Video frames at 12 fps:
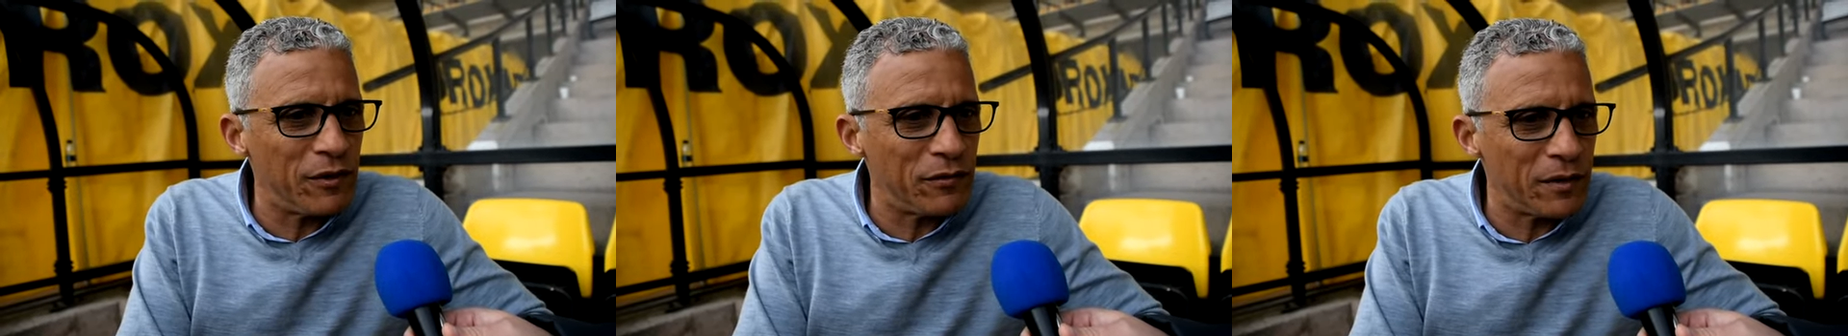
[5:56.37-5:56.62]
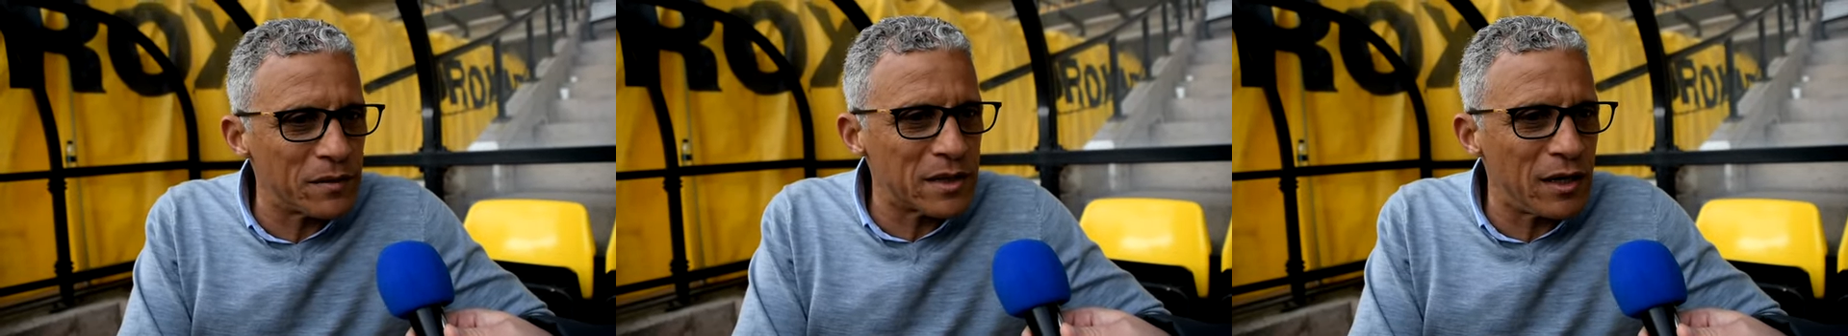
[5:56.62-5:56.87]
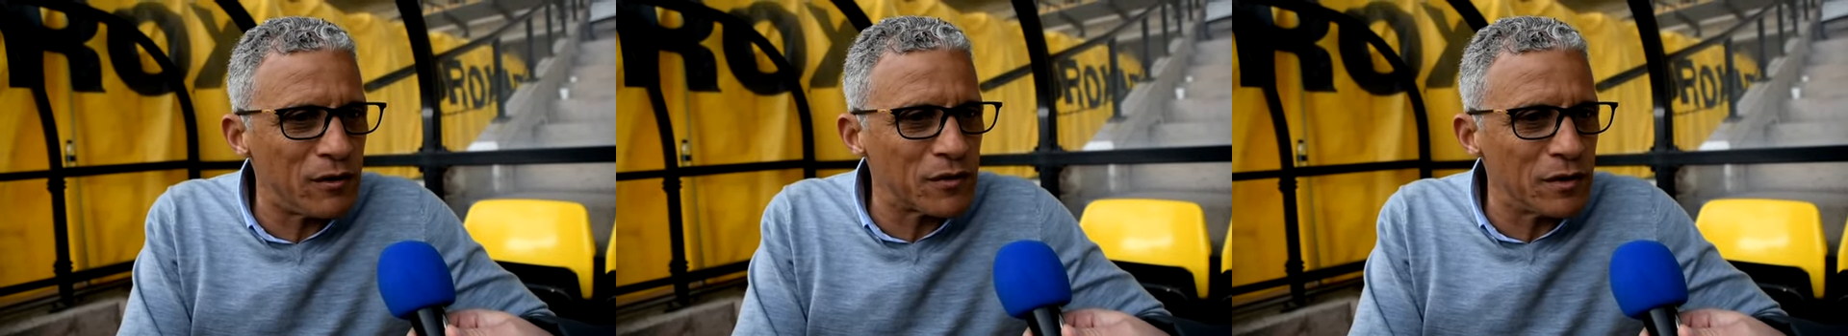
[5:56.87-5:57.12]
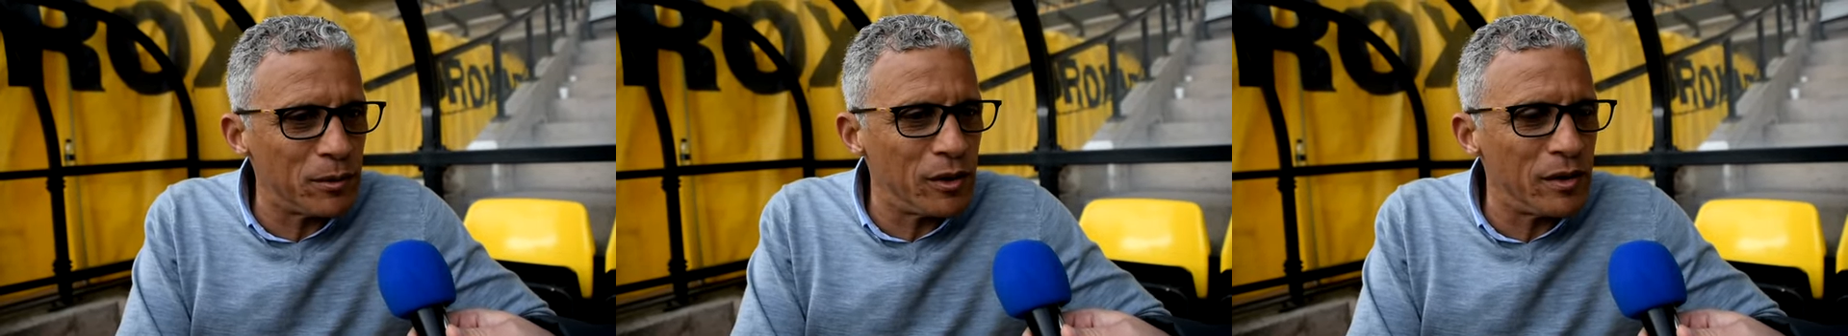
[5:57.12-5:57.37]
of
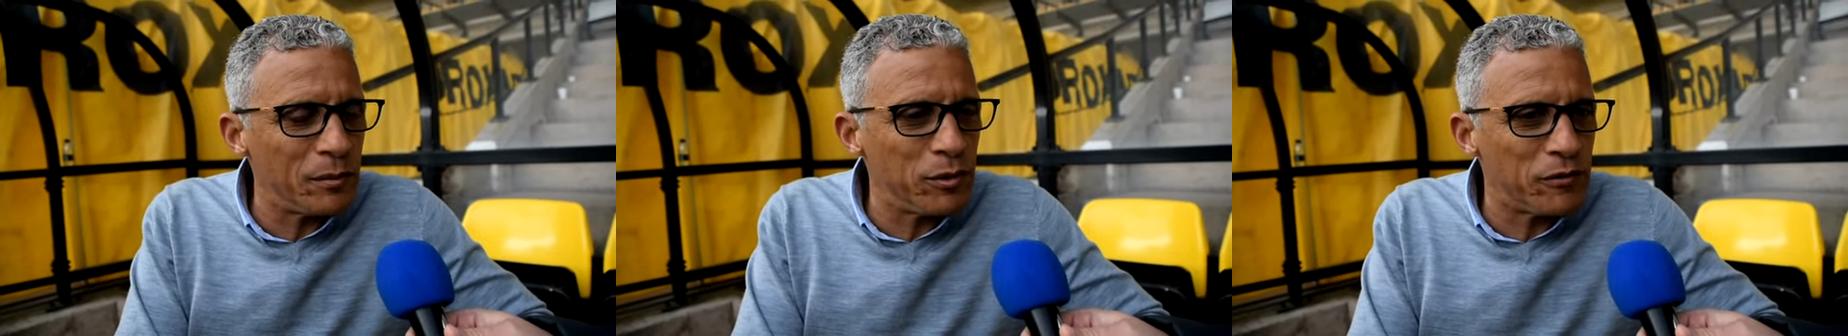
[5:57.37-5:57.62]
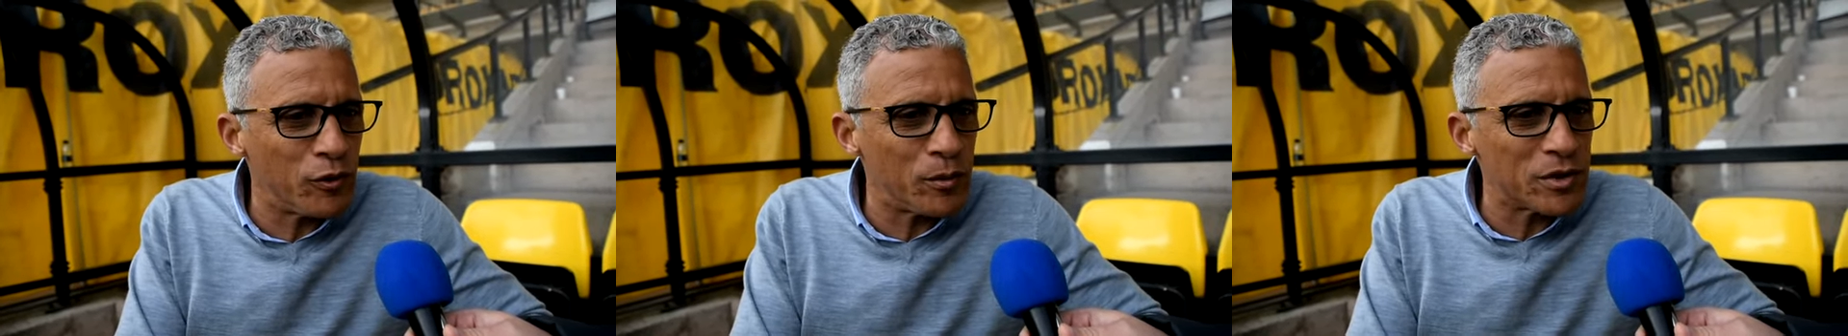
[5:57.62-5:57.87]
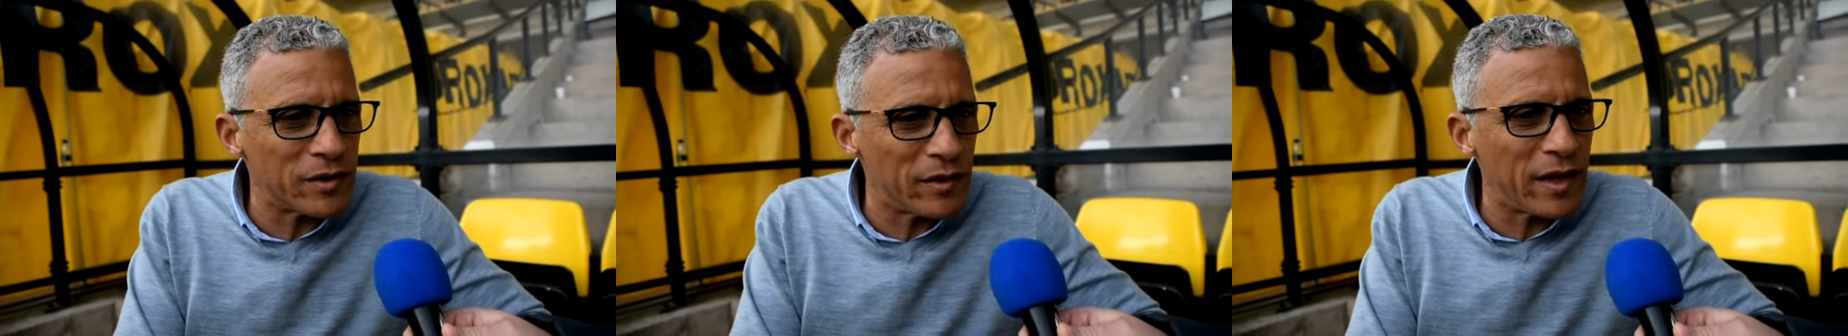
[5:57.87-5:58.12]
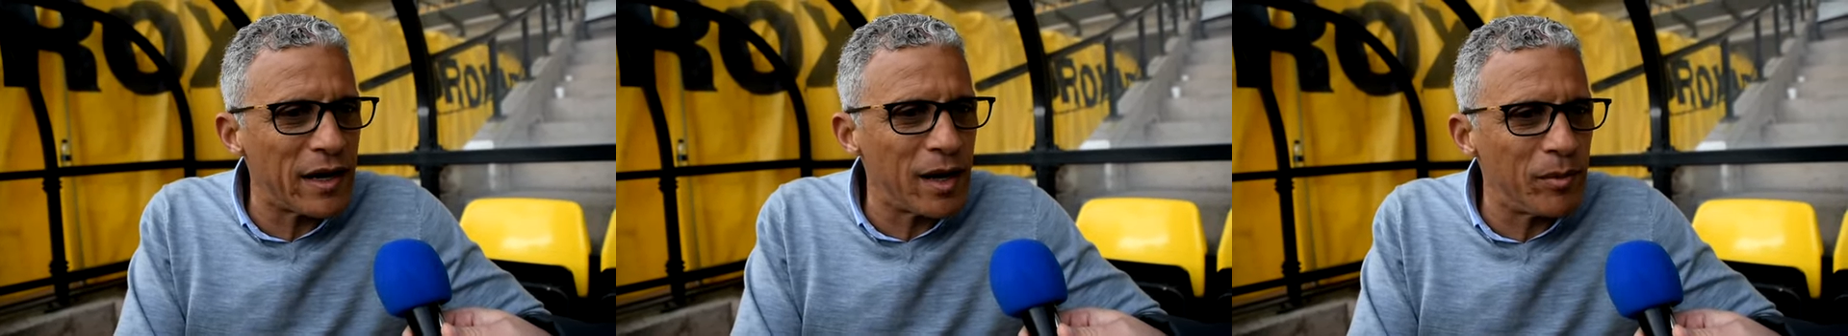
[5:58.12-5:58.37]
themselves and put in a performance that
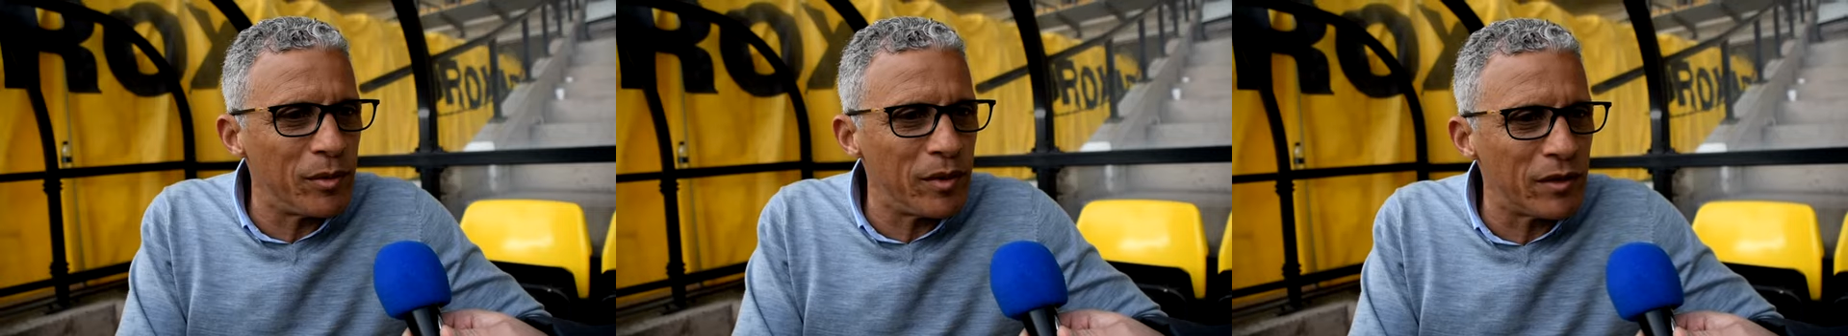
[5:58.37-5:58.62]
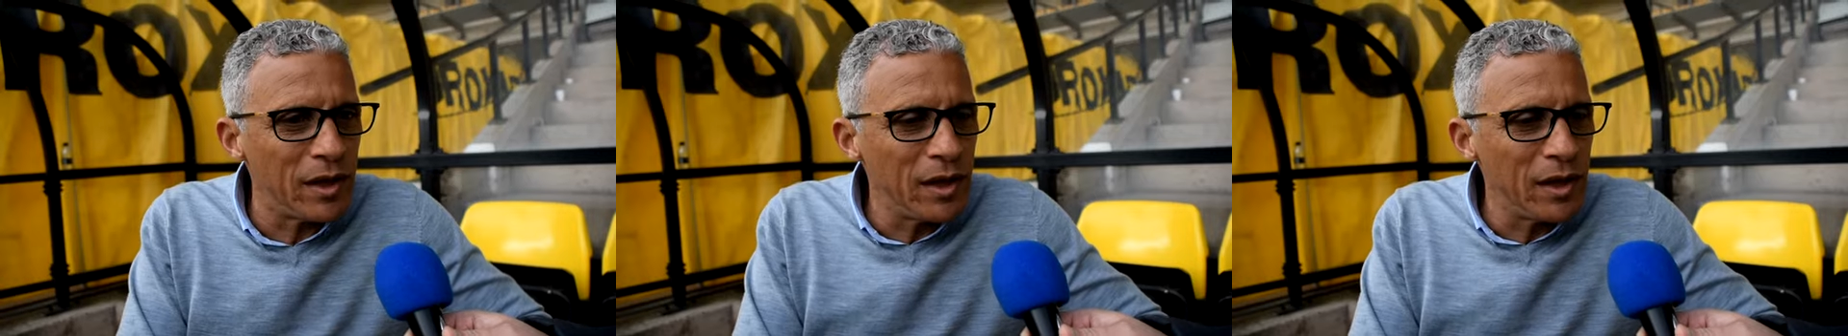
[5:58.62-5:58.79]
they're happy with.